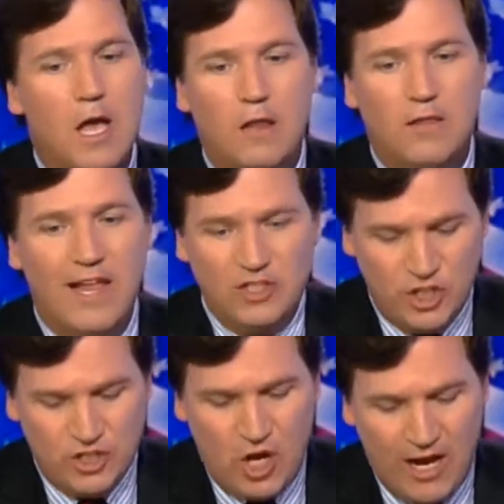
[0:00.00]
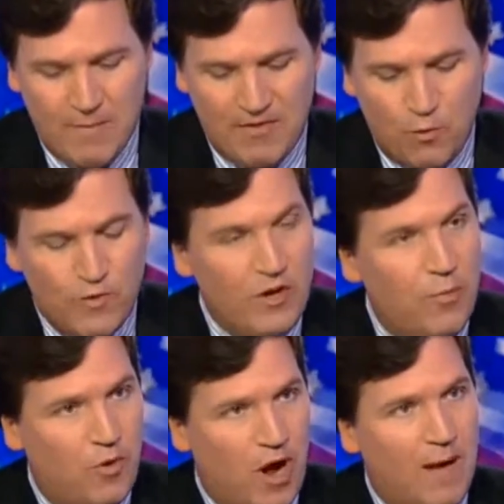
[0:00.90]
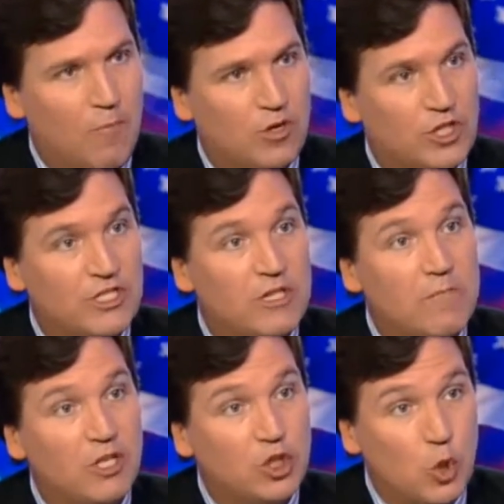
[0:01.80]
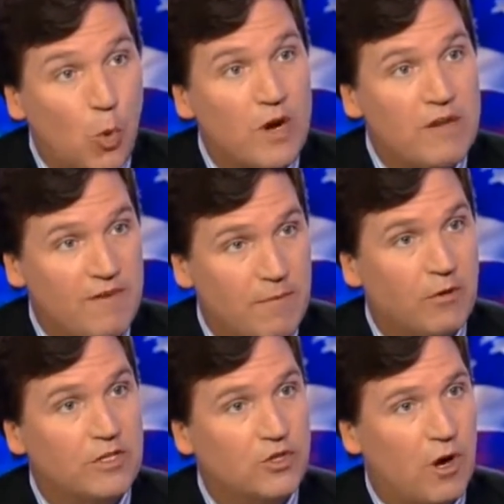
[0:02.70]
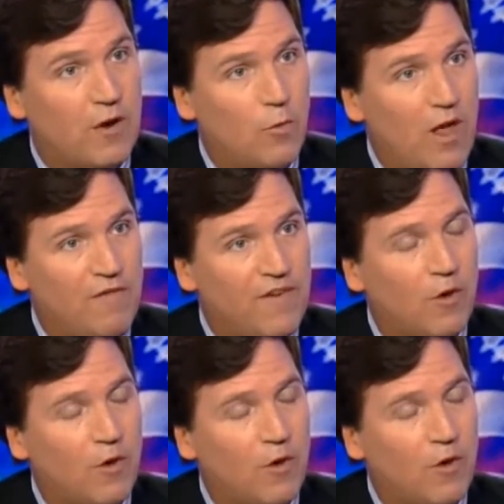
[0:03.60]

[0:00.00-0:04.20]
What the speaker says: Let's just talk about the real problem, which is the majority of immigrants are on welfare.